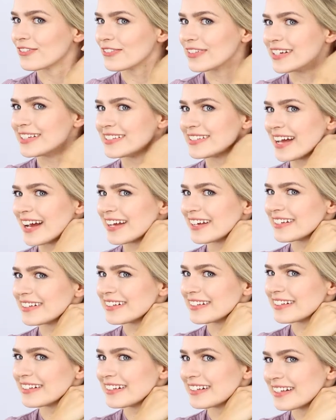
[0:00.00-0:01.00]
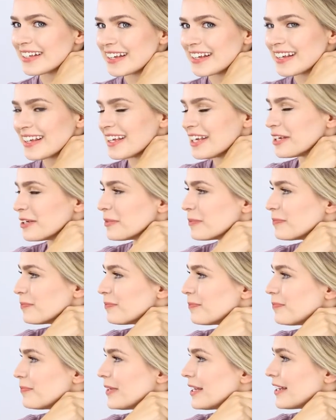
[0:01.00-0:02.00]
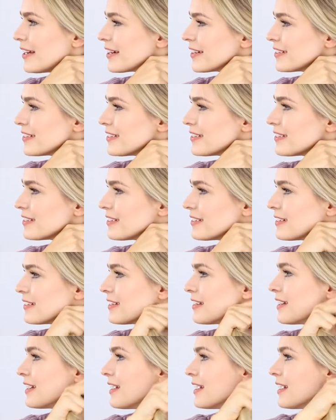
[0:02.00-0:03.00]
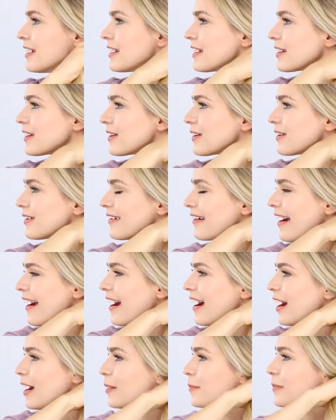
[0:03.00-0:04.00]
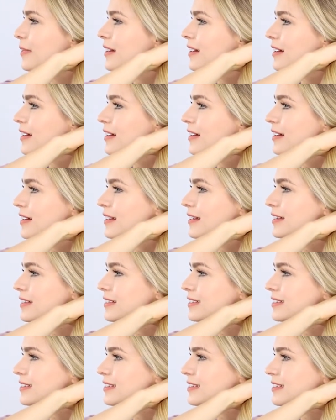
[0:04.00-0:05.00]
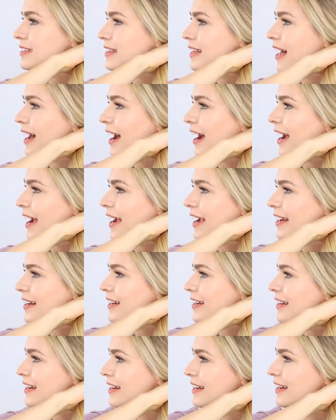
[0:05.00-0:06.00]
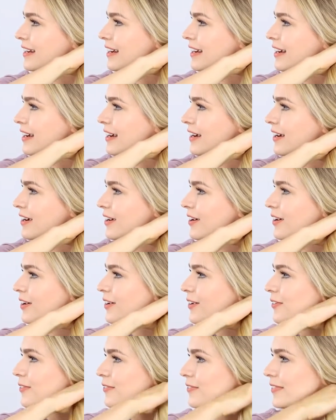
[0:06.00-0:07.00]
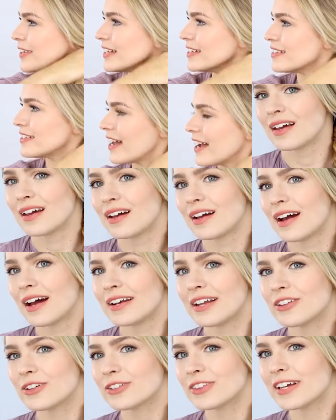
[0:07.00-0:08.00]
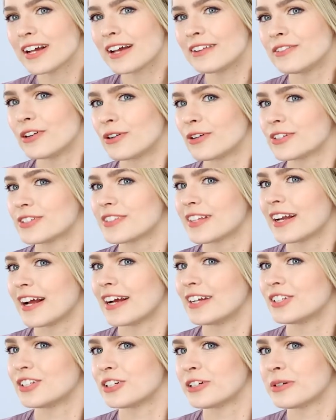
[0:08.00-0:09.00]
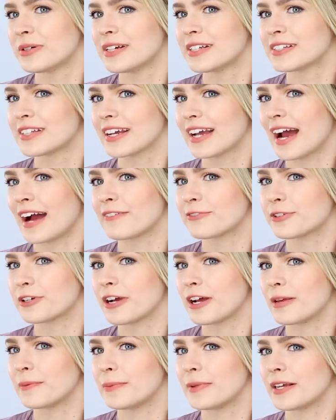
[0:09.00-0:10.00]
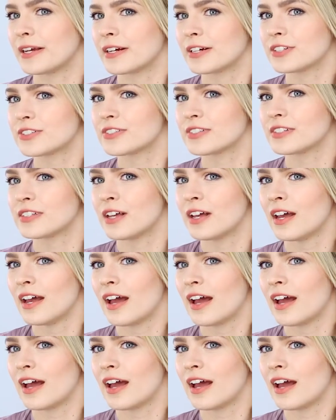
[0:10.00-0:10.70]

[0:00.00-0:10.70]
reset. Pierce, grab, slide, reset. Another thing I noticed that I do is like after I pierce,